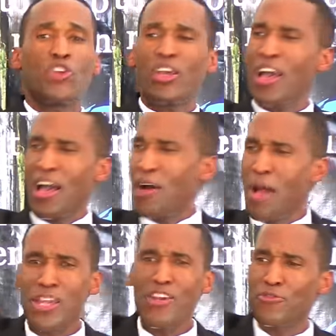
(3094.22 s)
You,
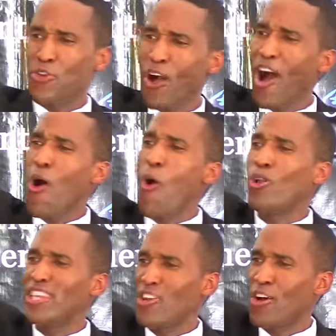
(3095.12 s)
how many of you are
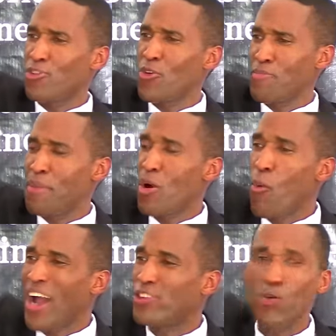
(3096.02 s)
old enough to
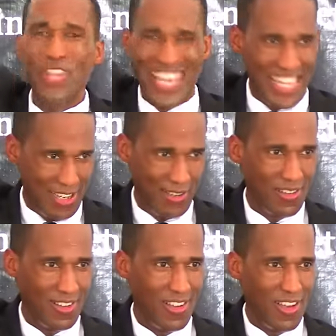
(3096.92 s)
remember
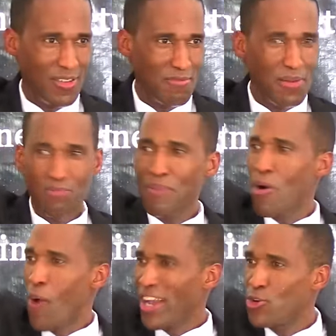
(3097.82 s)
Y2K? Yes.
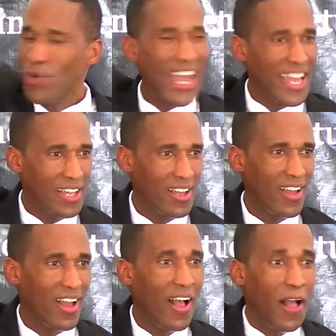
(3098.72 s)
Remember
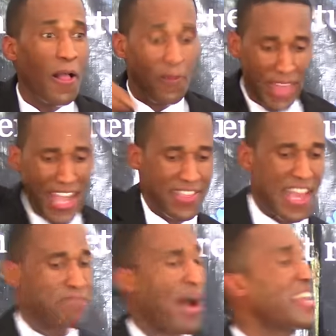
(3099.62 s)
Y2K? They
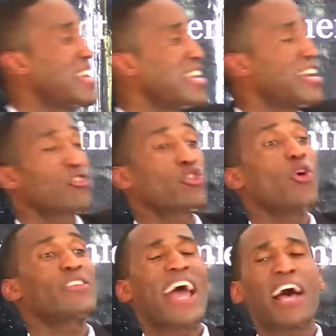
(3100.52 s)
said by the
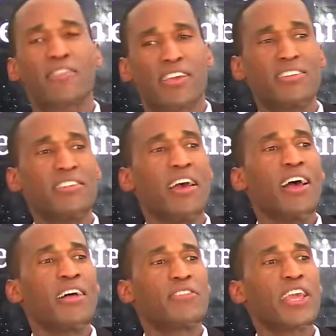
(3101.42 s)
year
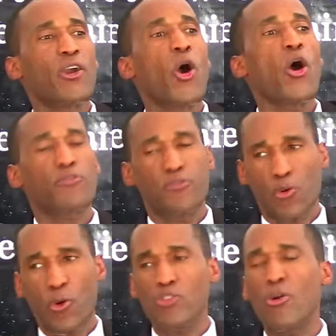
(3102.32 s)
2000, the
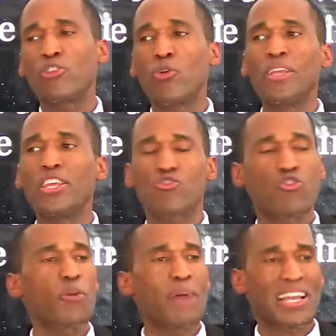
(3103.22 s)
earth was going to be
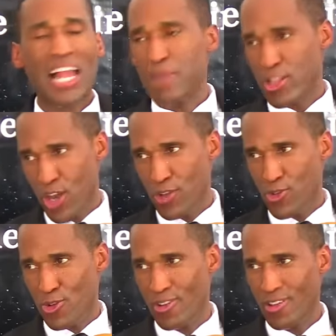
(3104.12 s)
destroyed by climate
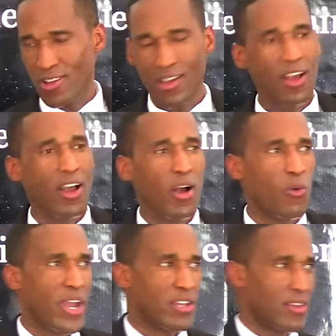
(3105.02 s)
change.
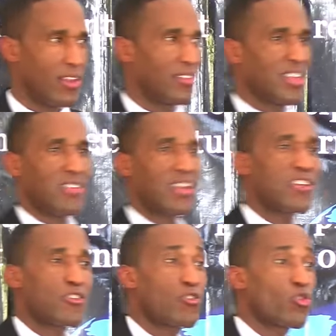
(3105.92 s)
Wait,
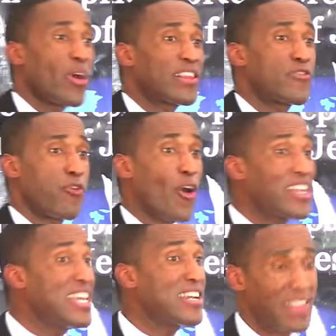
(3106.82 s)
this is
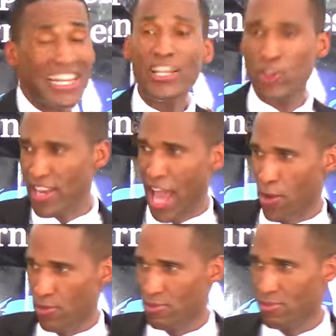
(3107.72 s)
24 years later
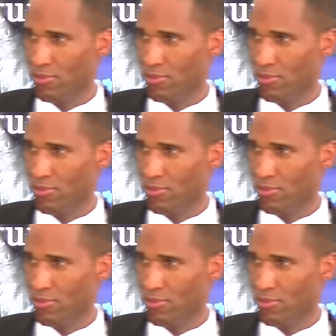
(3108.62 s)
now.